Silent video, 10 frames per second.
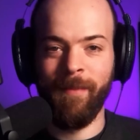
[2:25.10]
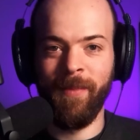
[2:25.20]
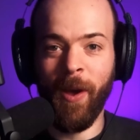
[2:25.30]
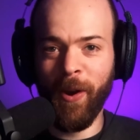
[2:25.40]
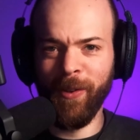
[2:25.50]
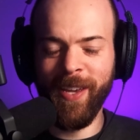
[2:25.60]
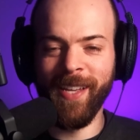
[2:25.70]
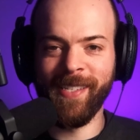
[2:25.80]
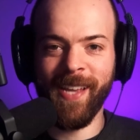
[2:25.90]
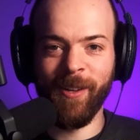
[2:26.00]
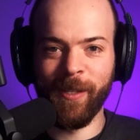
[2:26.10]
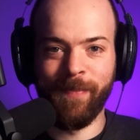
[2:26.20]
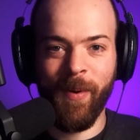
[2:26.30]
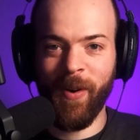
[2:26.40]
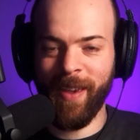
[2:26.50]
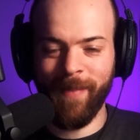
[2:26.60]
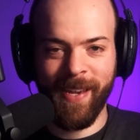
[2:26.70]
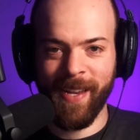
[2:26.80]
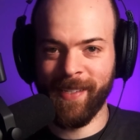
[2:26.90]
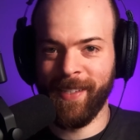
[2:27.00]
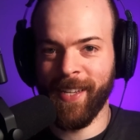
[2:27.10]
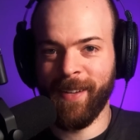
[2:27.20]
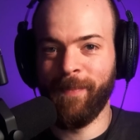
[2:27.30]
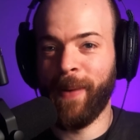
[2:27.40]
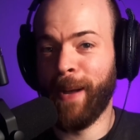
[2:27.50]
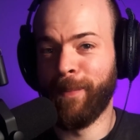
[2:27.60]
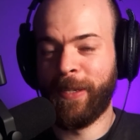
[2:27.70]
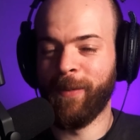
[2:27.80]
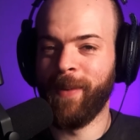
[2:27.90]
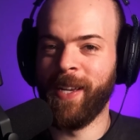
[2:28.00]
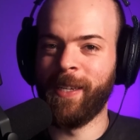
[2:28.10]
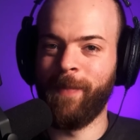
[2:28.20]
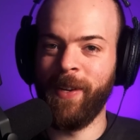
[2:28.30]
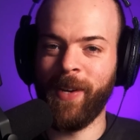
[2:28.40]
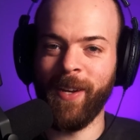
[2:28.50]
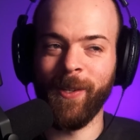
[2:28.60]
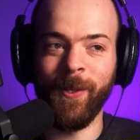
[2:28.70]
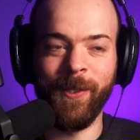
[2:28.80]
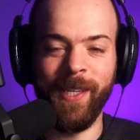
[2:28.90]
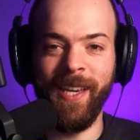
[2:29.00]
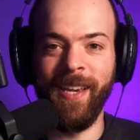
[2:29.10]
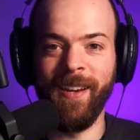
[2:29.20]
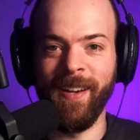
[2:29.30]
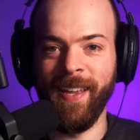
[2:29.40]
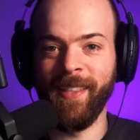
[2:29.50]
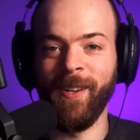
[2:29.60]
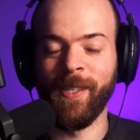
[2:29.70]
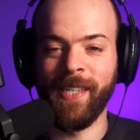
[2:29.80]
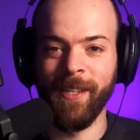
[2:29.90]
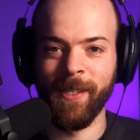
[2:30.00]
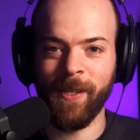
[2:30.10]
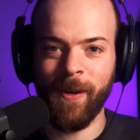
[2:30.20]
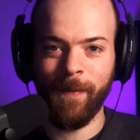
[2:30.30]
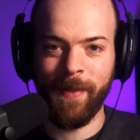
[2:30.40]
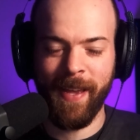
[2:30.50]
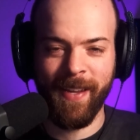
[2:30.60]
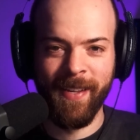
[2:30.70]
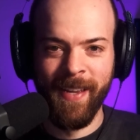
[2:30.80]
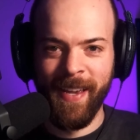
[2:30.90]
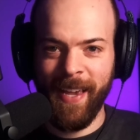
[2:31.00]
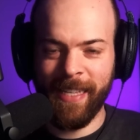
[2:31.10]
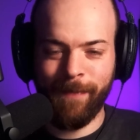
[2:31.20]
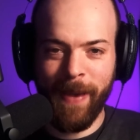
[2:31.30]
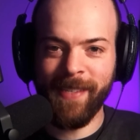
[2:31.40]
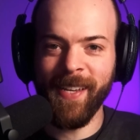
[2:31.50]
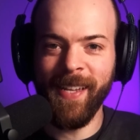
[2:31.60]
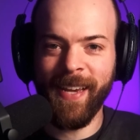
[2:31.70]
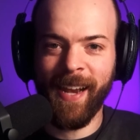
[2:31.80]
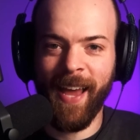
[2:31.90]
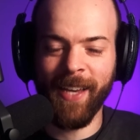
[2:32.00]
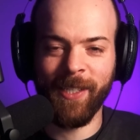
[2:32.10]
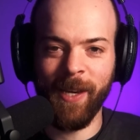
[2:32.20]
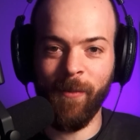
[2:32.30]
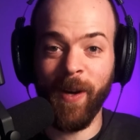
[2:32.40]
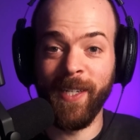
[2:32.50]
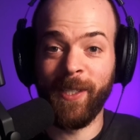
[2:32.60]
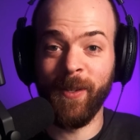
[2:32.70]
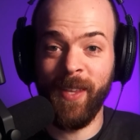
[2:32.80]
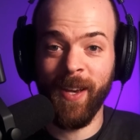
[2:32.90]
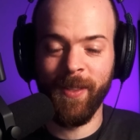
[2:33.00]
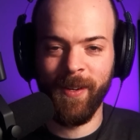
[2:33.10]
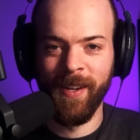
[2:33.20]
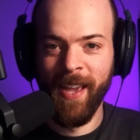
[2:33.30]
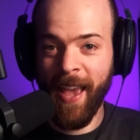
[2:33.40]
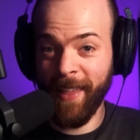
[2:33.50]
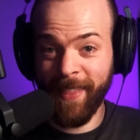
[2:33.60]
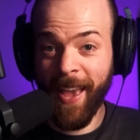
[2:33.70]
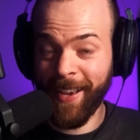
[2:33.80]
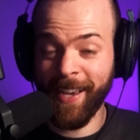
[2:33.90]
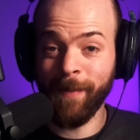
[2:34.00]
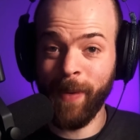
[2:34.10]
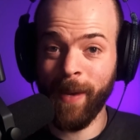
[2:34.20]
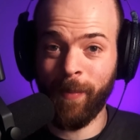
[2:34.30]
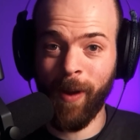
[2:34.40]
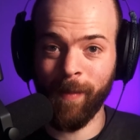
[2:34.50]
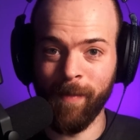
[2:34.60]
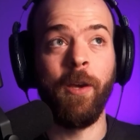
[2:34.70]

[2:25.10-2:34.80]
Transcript: Not only it sounds boring because it doesn't pump too much, but you can also see here in the oscilloscope that it's basically clashing one into the other, and that could be a problem.